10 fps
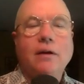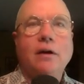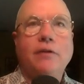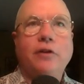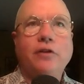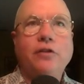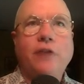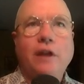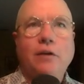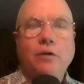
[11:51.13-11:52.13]
for a
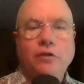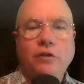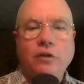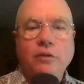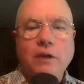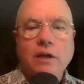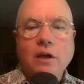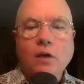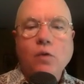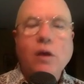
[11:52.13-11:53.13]
site was just to be
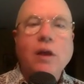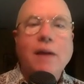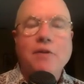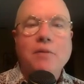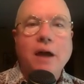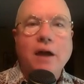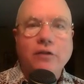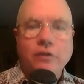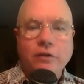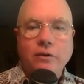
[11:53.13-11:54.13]
well
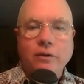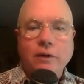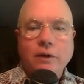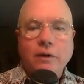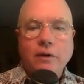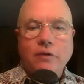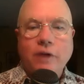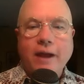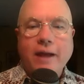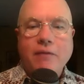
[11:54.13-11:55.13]
optimized, to
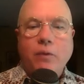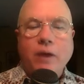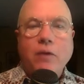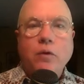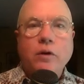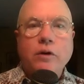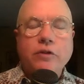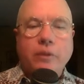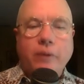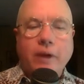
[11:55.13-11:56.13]
try to have the right words
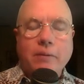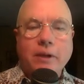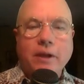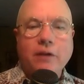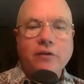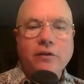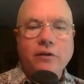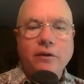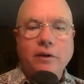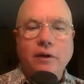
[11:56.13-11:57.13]
in the right place,
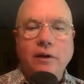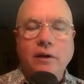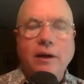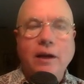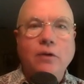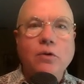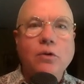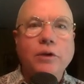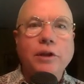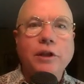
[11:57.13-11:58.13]
to get
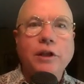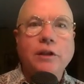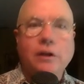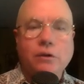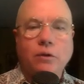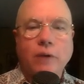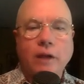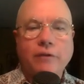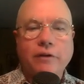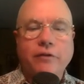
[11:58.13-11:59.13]
Google to think that you were
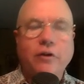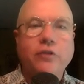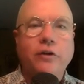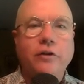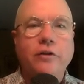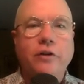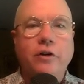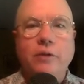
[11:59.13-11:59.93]
relevant for a certain term,